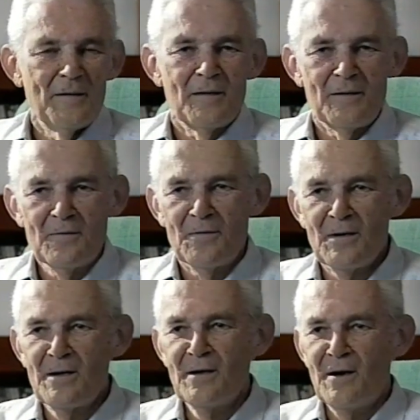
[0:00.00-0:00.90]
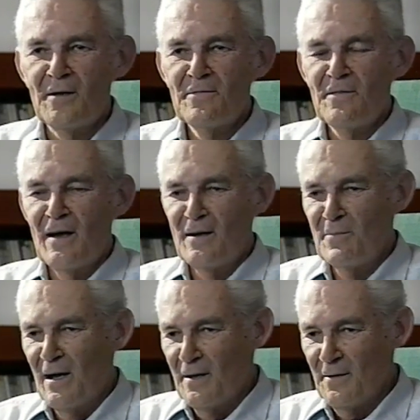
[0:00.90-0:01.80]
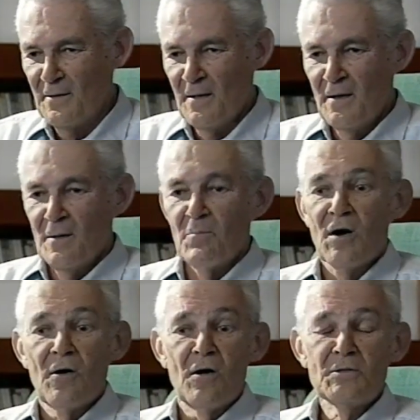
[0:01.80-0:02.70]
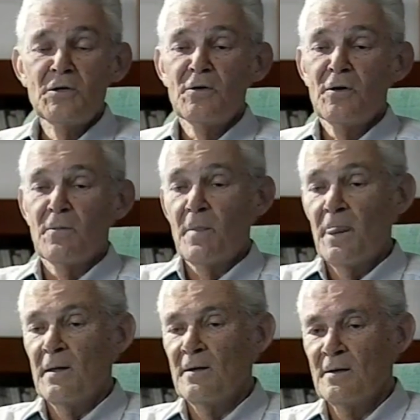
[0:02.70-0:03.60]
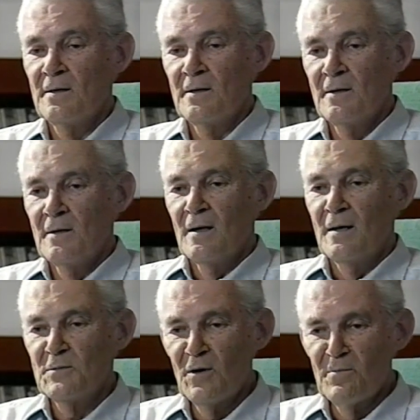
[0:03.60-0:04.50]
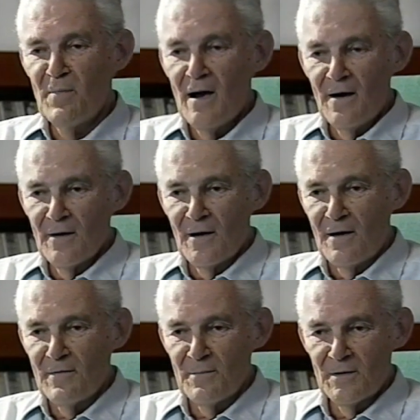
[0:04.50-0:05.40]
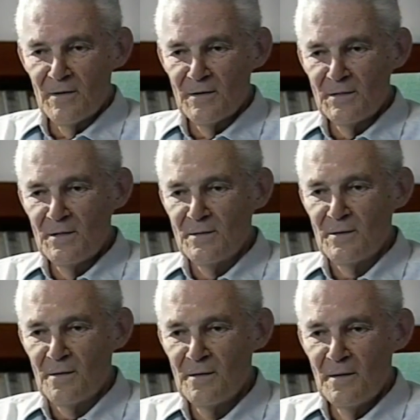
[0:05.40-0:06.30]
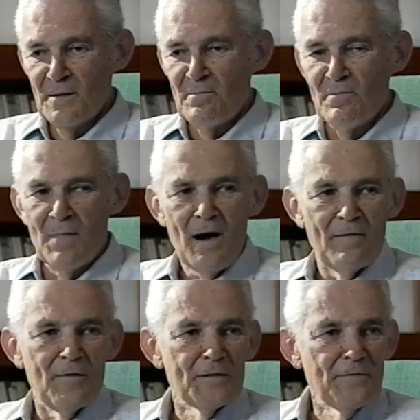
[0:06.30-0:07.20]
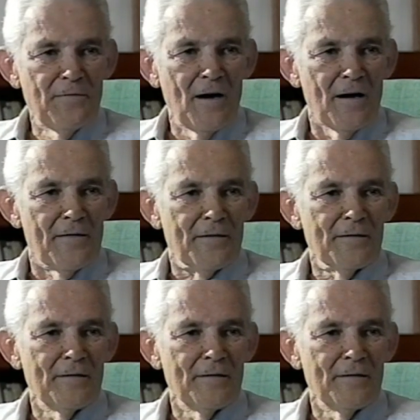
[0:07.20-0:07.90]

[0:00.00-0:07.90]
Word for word: You yeah. really got a fine mind. But also, you know, I'm so admiring of him because he's a marvelous father.